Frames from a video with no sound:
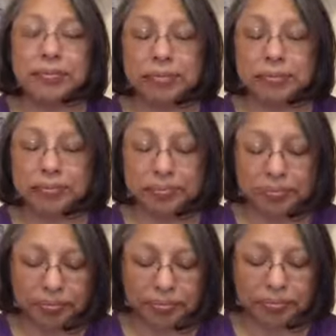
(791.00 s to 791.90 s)

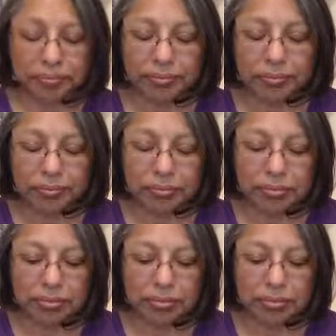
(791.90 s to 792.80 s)

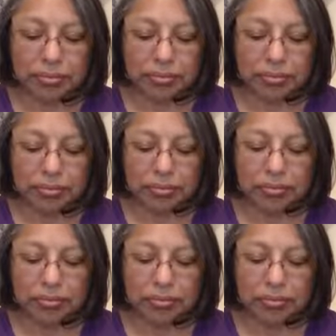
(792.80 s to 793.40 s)
Nobody speaks.